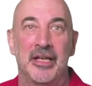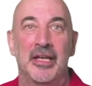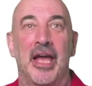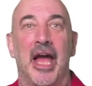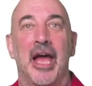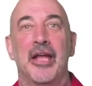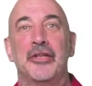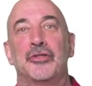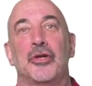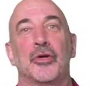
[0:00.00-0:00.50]

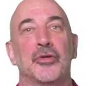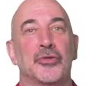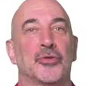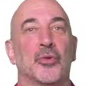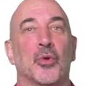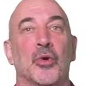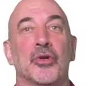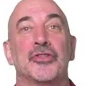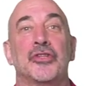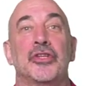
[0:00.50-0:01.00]
and Joe
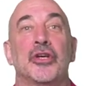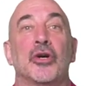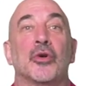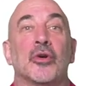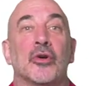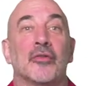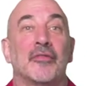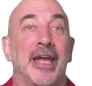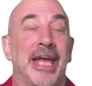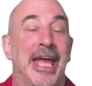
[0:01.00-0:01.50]
Sorge, the owner
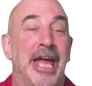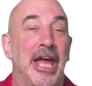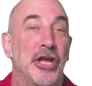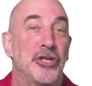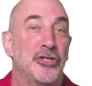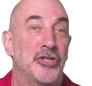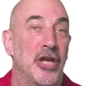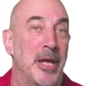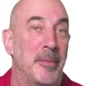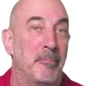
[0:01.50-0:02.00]
of
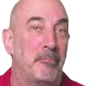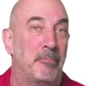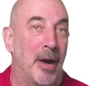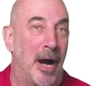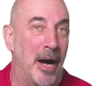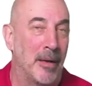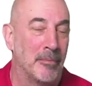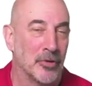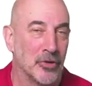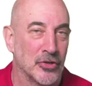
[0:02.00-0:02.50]
AJ
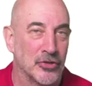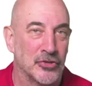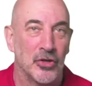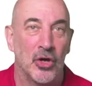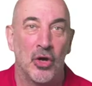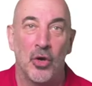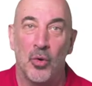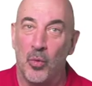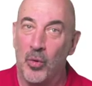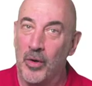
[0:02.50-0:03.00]
Bombers,
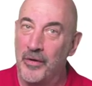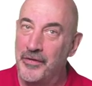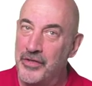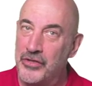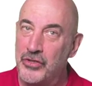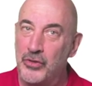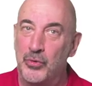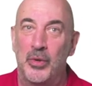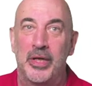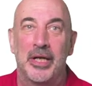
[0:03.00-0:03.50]
where this
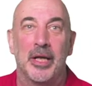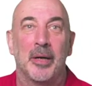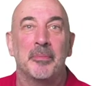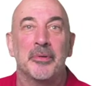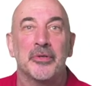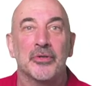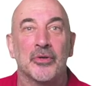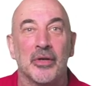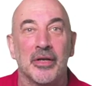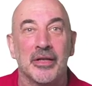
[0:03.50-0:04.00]
tweet up
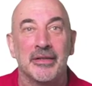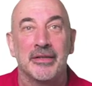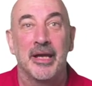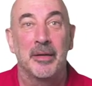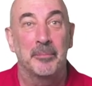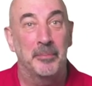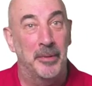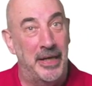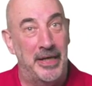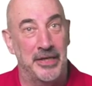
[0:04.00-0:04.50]
is going to
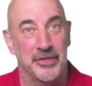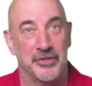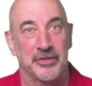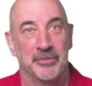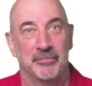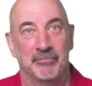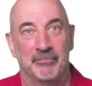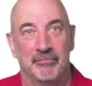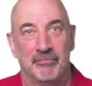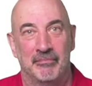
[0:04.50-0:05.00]
take place.
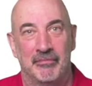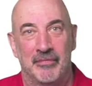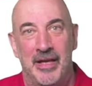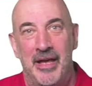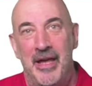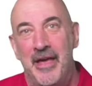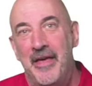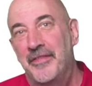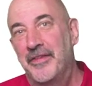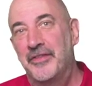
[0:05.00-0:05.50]

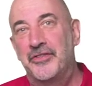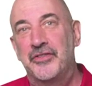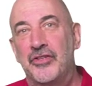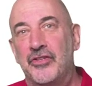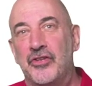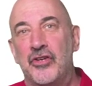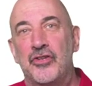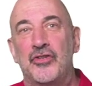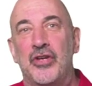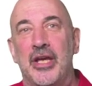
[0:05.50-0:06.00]
This is
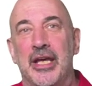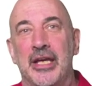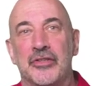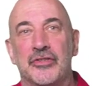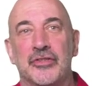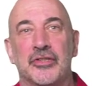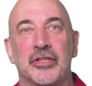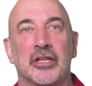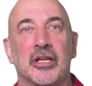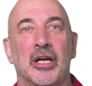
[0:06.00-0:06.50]
a
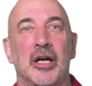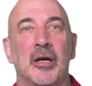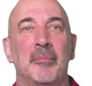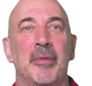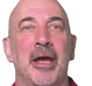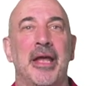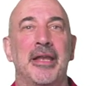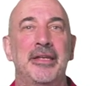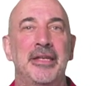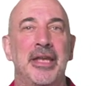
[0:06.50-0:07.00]
chance to come
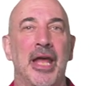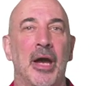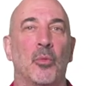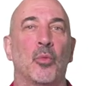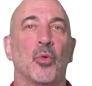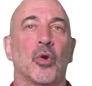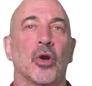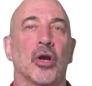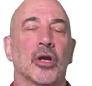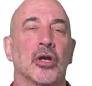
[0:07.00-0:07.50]
and
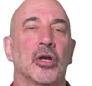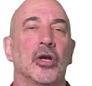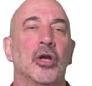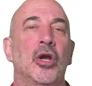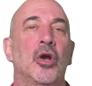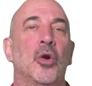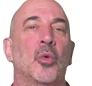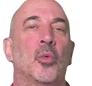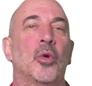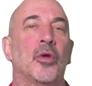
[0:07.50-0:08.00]
network
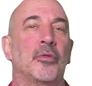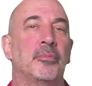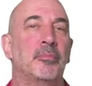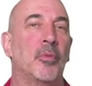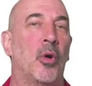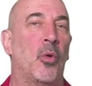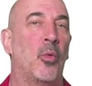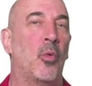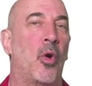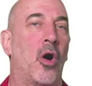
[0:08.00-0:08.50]
with
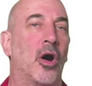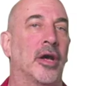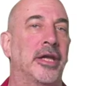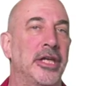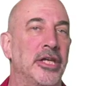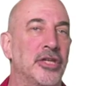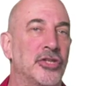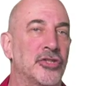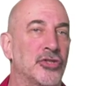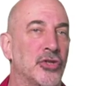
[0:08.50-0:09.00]

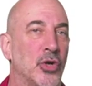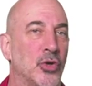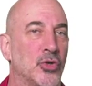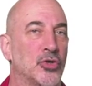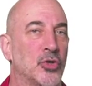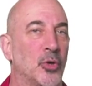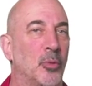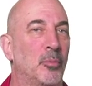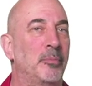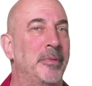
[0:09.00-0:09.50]
Milwaukee's
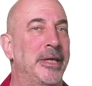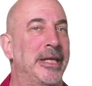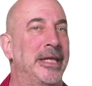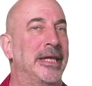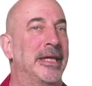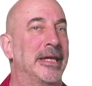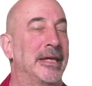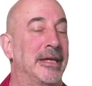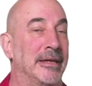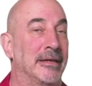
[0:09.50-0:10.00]
social
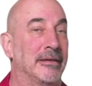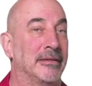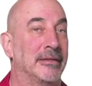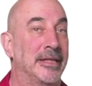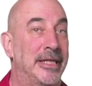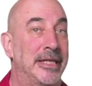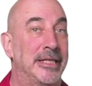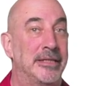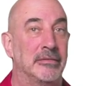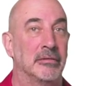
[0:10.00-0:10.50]
media
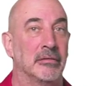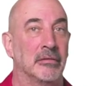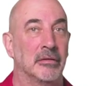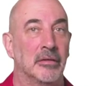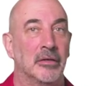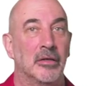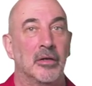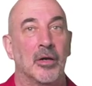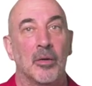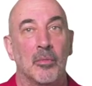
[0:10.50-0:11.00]
elite,
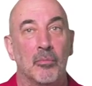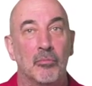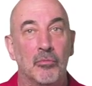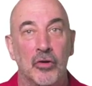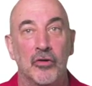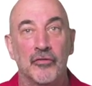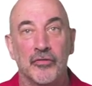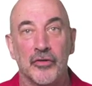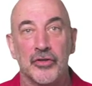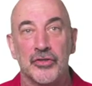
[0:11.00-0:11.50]

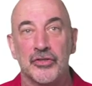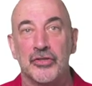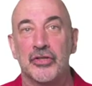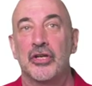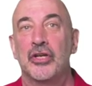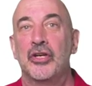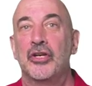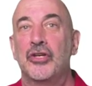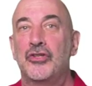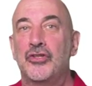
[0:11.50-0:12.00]
movers,
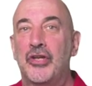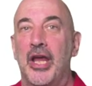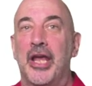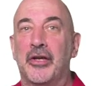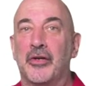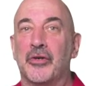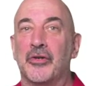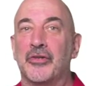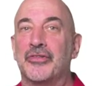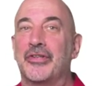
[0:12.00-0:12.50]

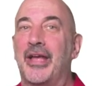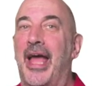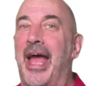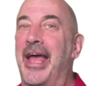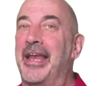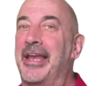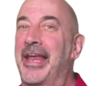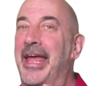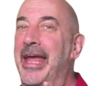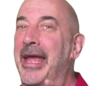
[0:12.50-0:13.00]
shakers,
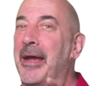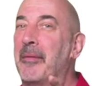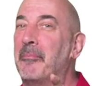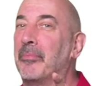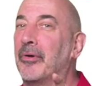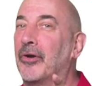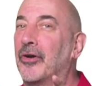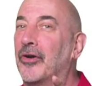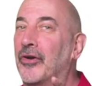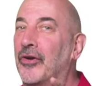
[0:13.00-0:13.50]
and
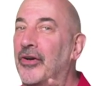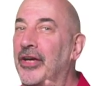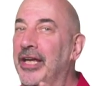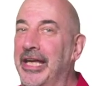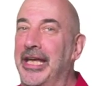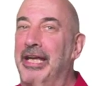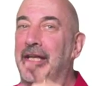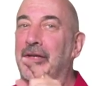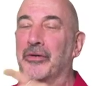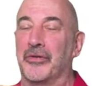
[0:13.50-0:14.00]
hamburger
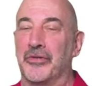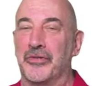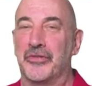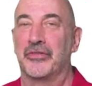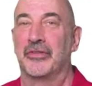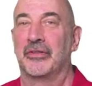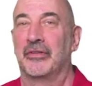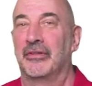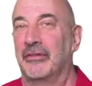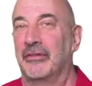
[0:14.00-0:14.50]
eaters